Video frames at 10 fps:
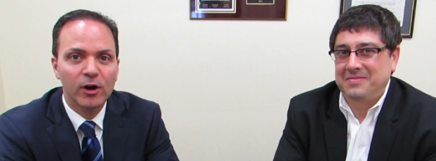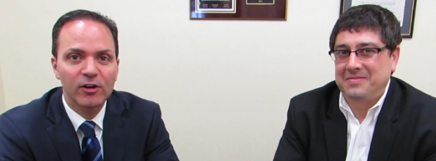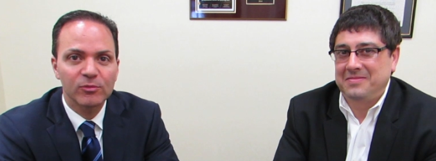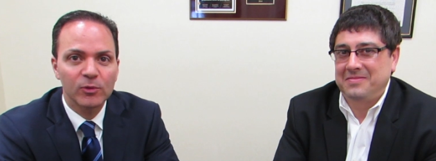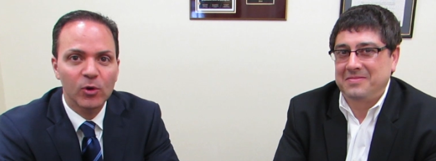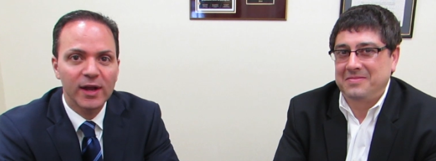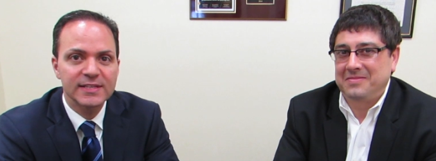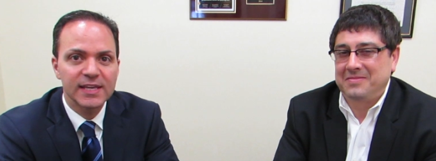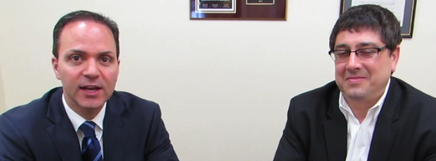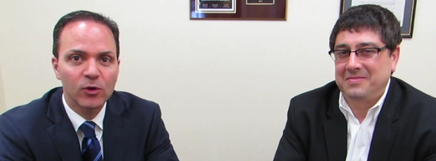Speaker 1: Morris from
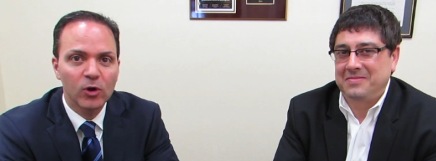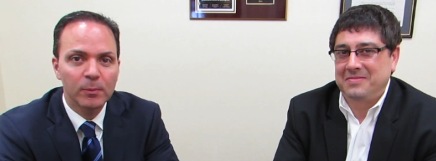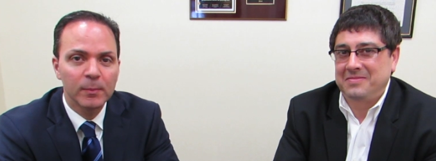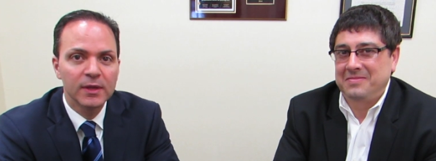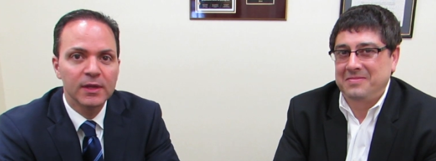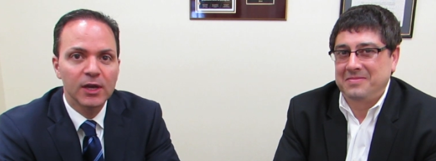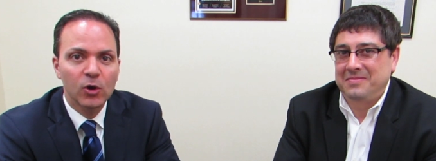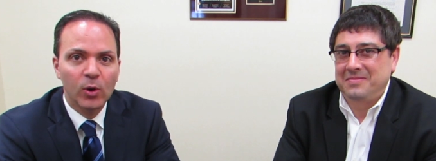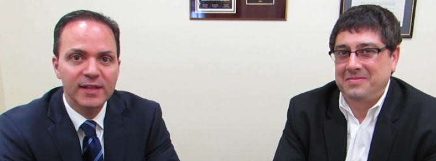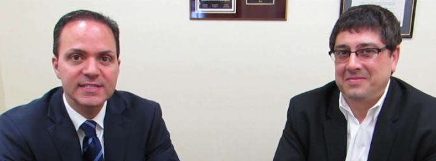Quantech Corp.
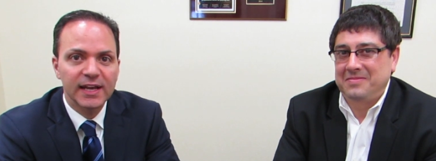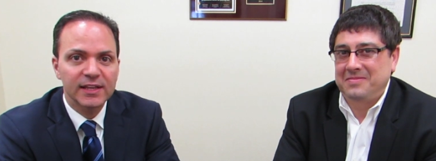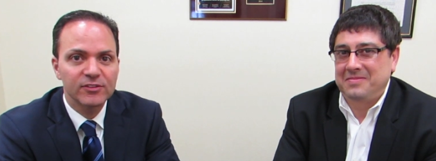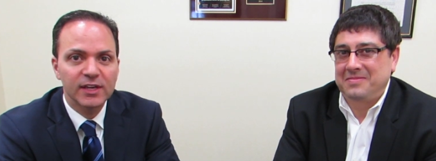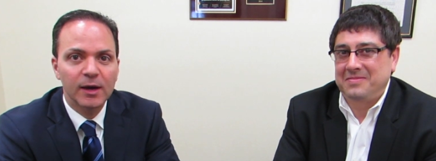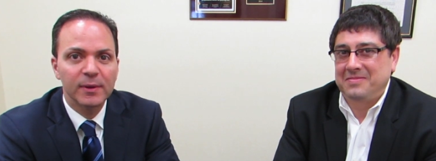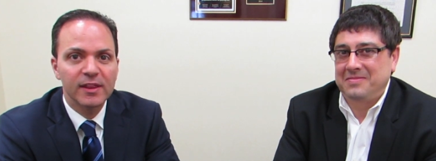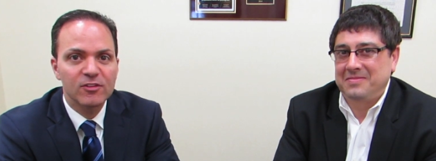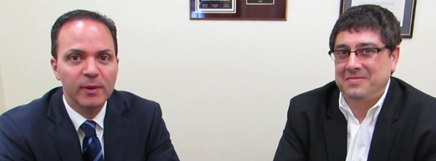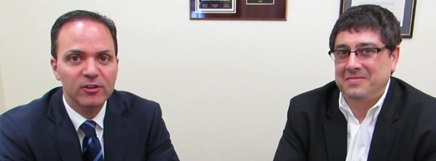Quantech is a
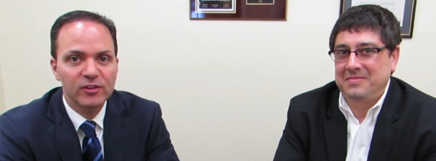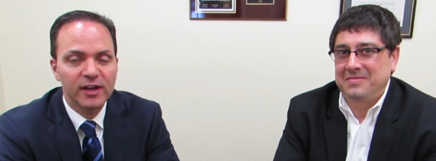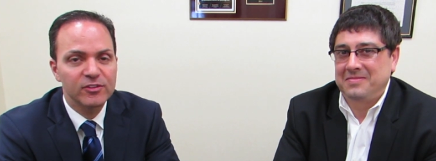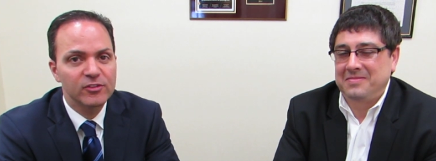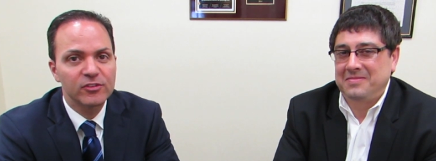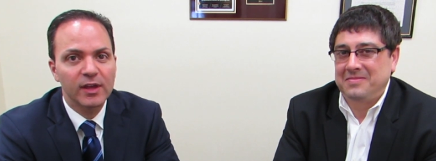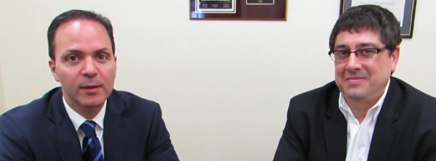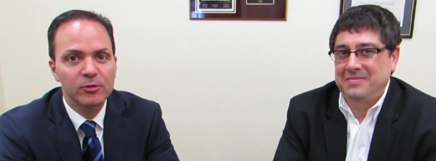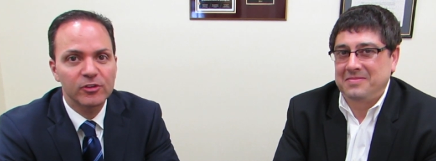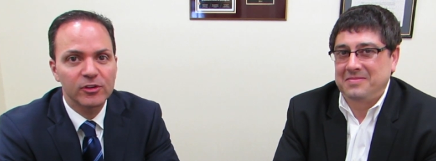company that specializes in
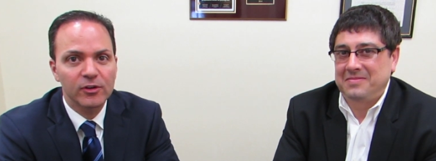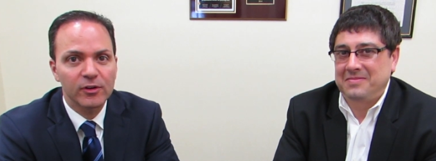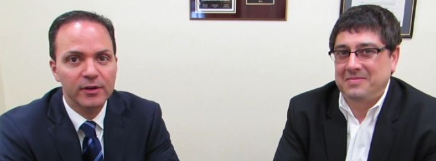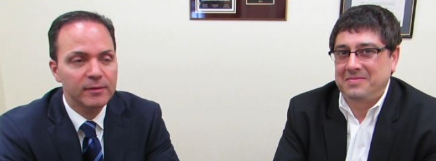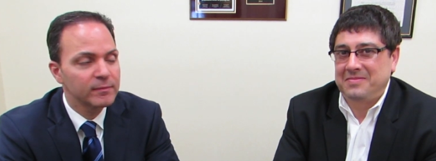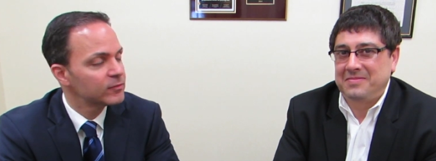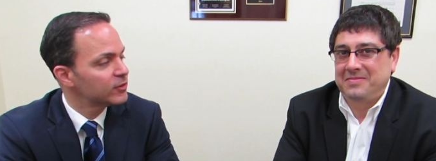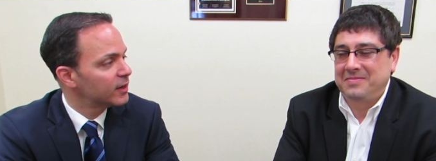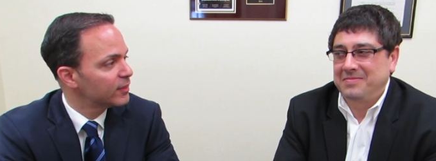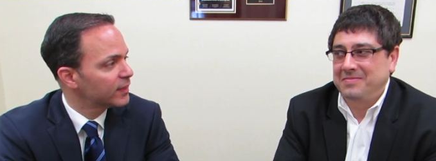cybersecurity.
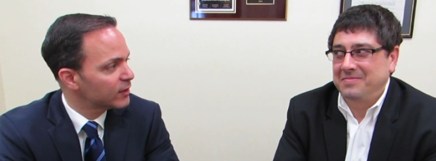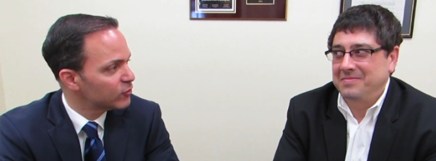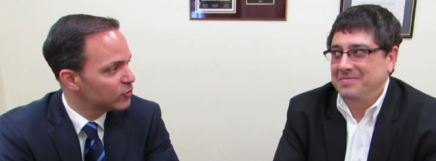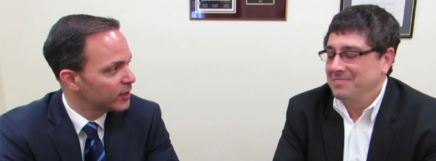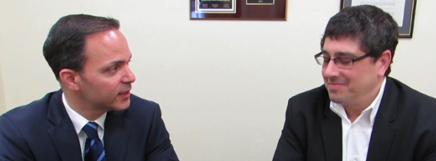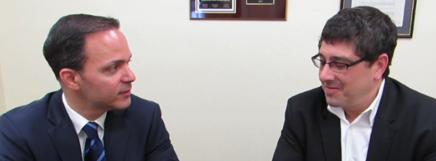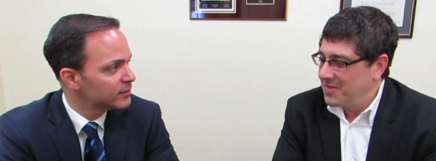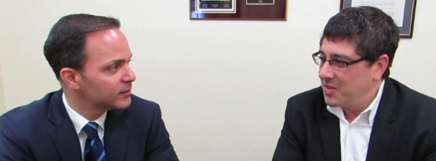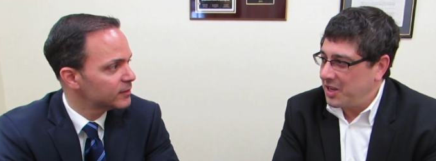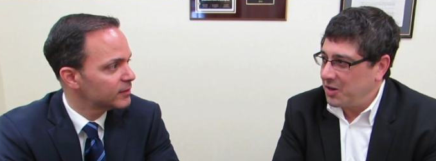Jonathan, thank you for joining
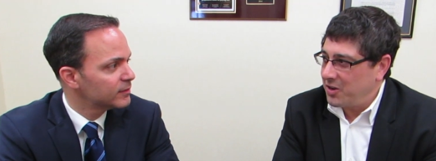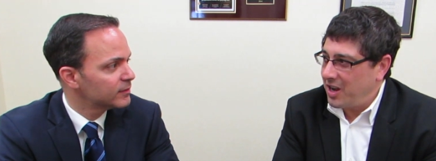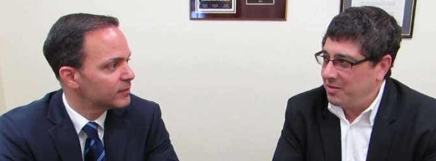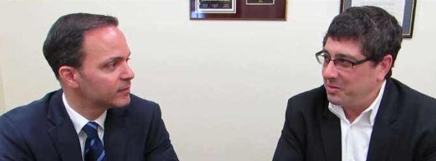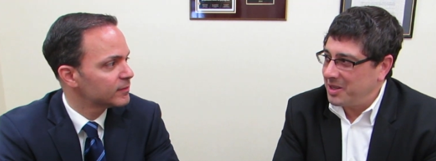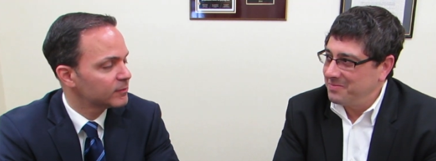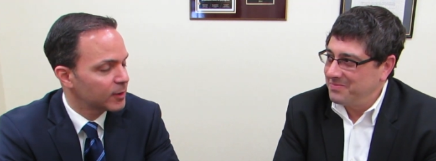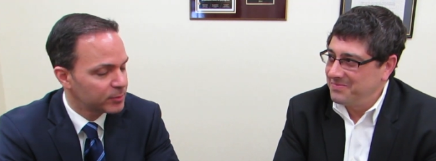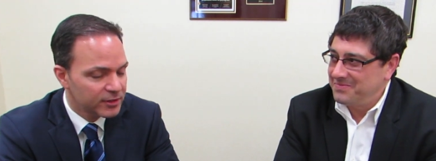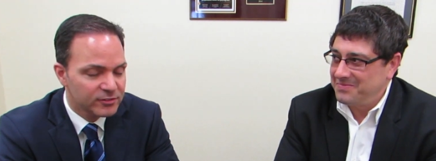us.
Speaker 2: Thank you for having me.
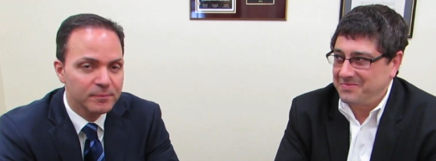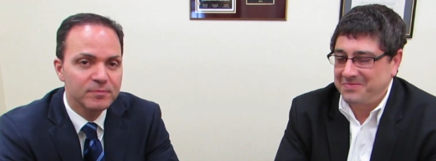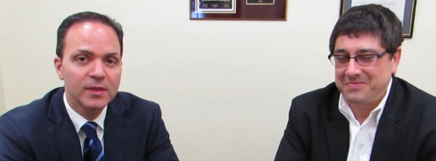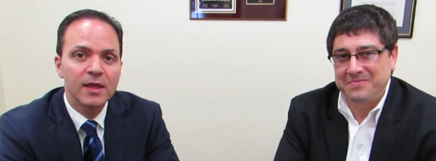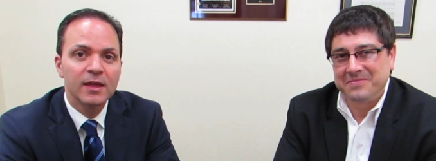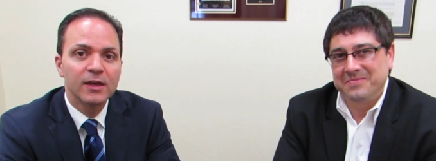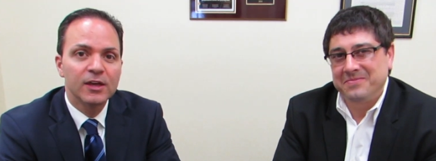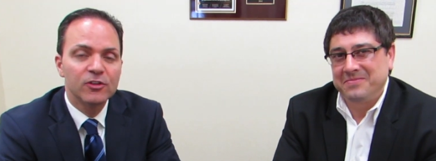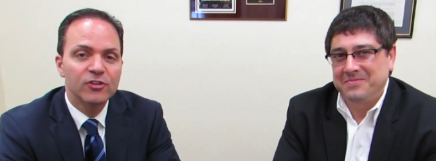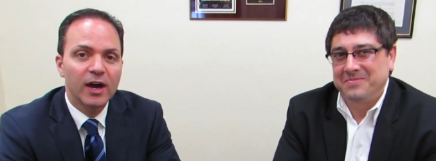
Speaker 1: My pleasure.
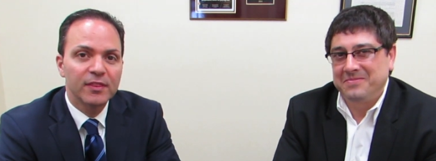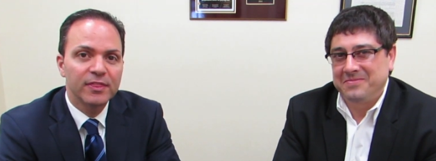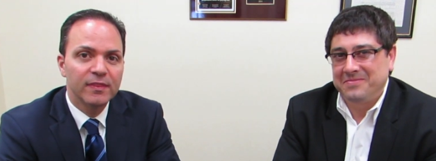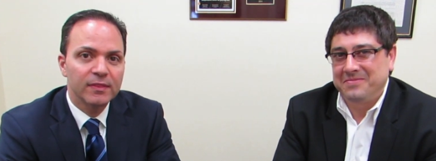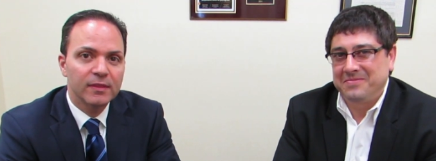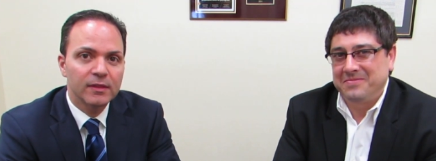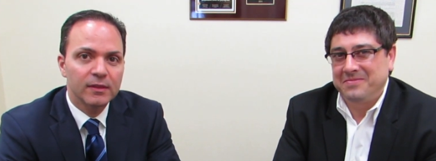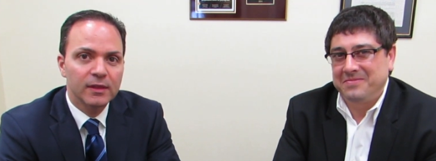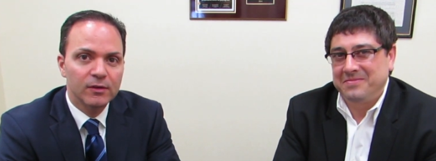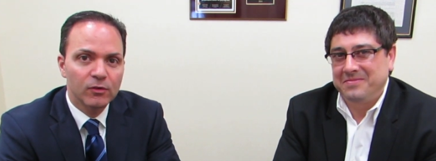Jonathan,
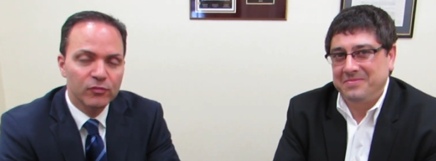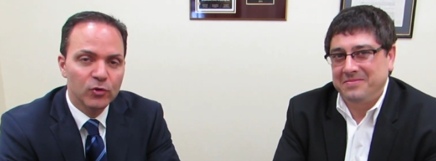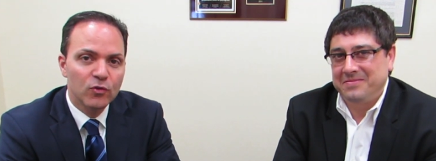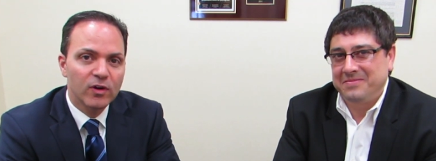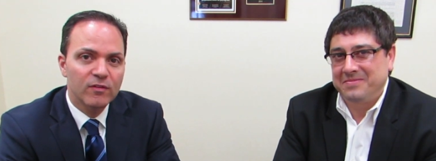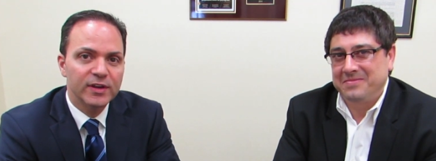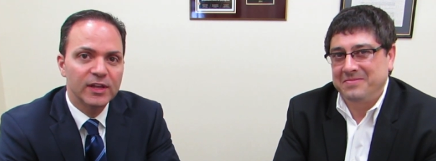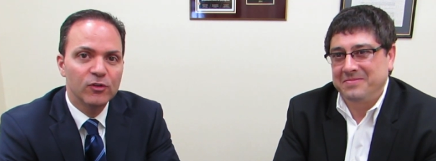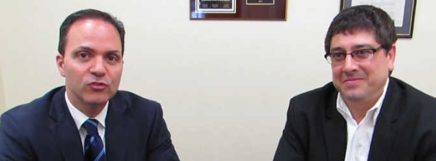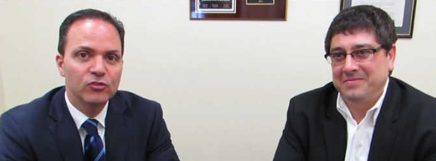in a few of our
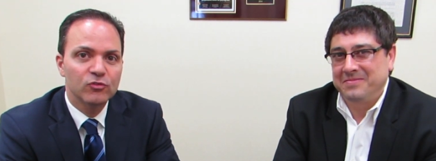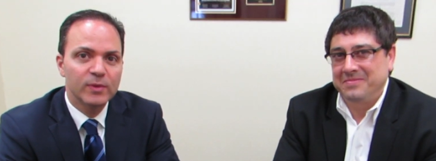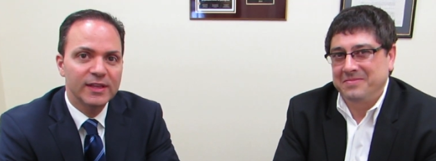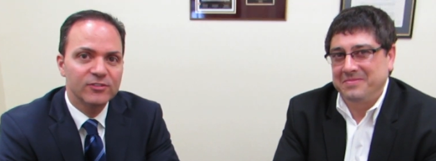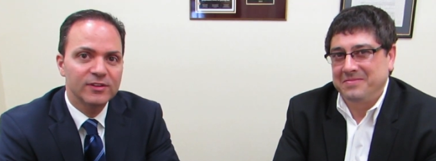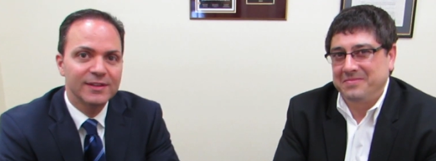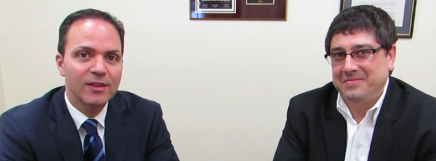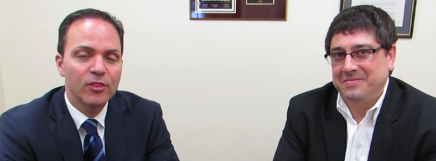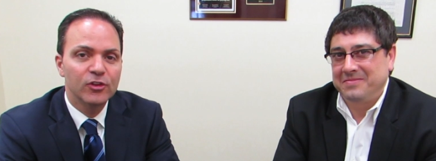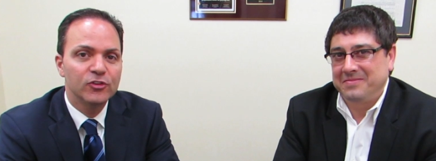videos, you've
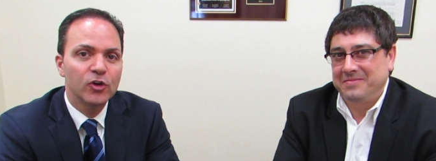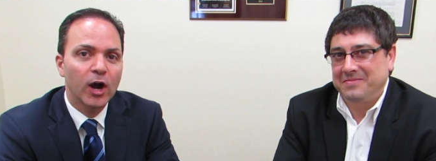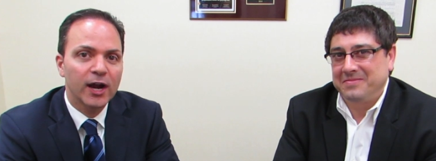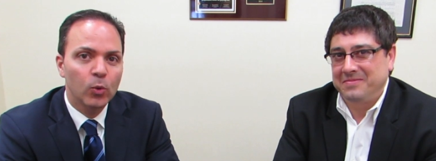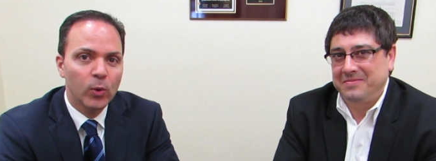mentioned the dark